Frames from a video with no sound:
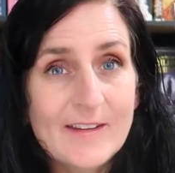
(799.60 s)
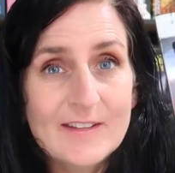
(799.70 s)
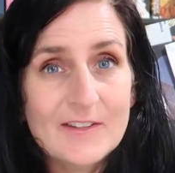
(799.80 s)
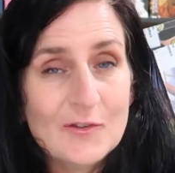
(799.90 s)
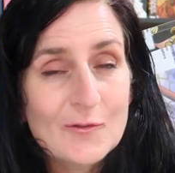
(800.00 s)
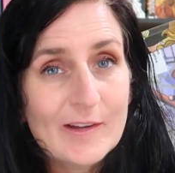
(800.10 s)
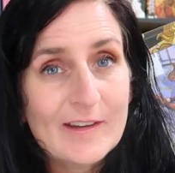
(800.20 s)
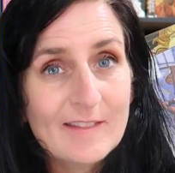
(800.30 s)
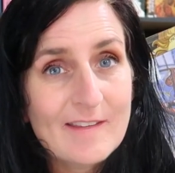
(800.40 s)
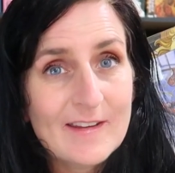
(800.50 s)
and continue
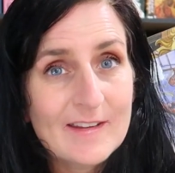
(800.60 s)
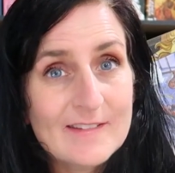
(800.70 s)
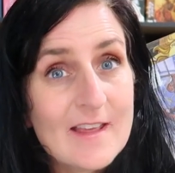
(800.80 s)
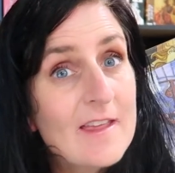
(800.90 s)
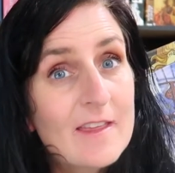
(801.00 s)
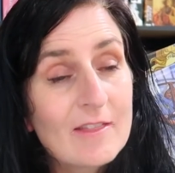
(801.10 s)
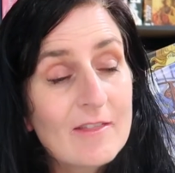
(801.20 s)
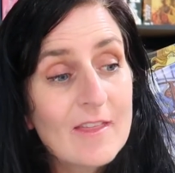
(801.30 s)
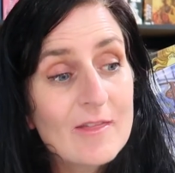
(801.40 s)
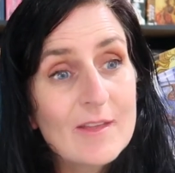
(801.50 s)
reading these
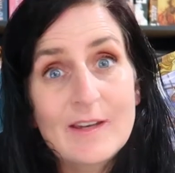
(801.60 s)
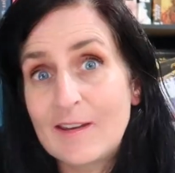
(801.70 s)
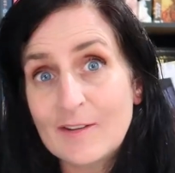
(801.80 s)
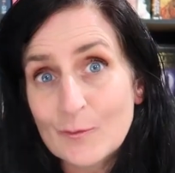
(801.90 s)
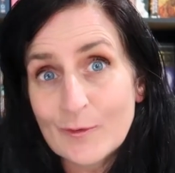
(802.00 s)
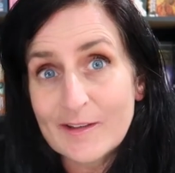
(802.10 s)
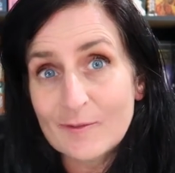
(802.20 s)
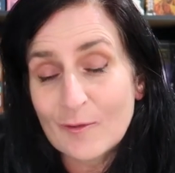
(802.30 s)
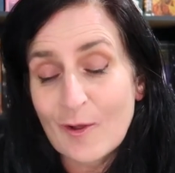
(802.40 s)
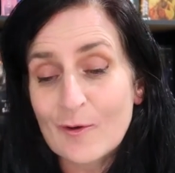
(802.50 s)
in the next
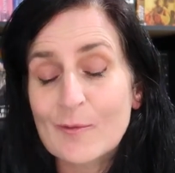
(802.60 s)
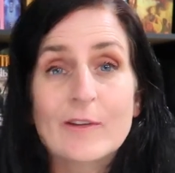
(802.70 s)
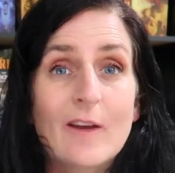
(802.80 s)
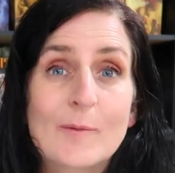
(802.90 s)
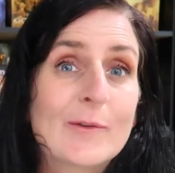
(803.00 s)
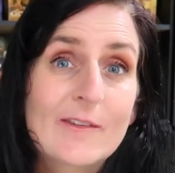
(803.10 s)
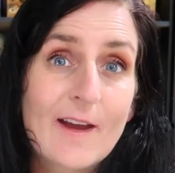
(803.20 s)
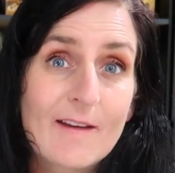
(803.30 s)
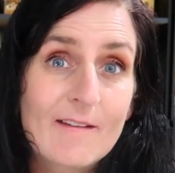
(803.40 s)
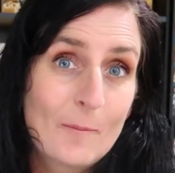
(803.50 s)
reading vlog, which I will
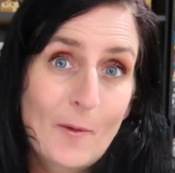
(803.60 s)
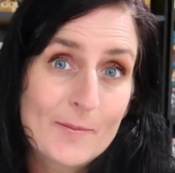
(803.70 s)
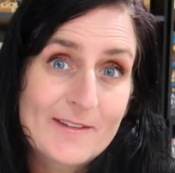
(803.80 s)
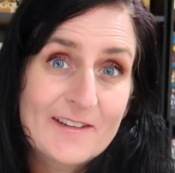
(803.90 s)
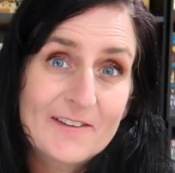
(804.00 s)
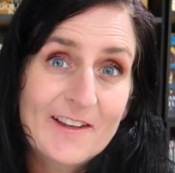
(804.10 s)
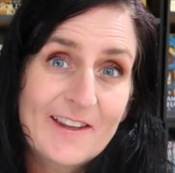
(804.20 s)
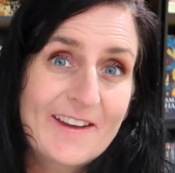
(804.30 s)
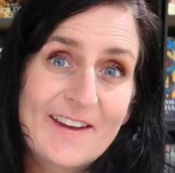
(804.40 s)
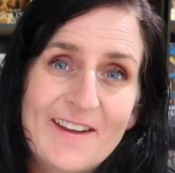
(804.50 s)
start
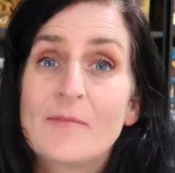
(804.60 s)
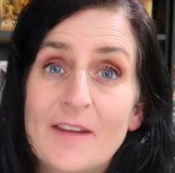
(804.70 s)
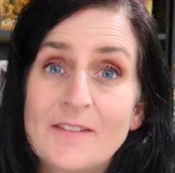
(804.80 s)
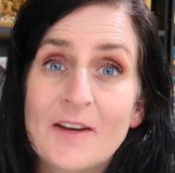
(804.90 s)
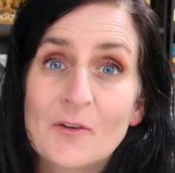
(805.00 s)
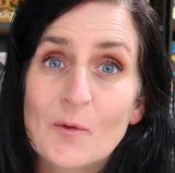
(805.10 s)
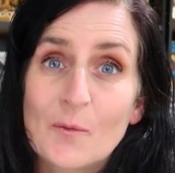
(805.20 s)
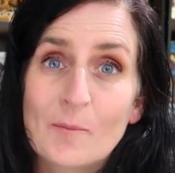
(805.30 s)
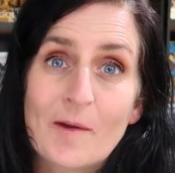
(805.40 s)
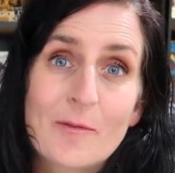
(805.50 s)
momentarily, and tell you
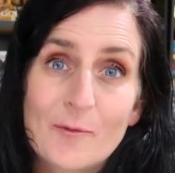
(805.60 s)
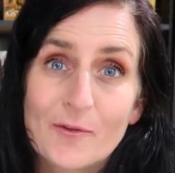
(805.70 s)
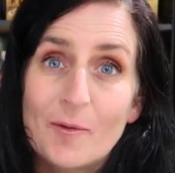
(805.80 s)
all my thoughts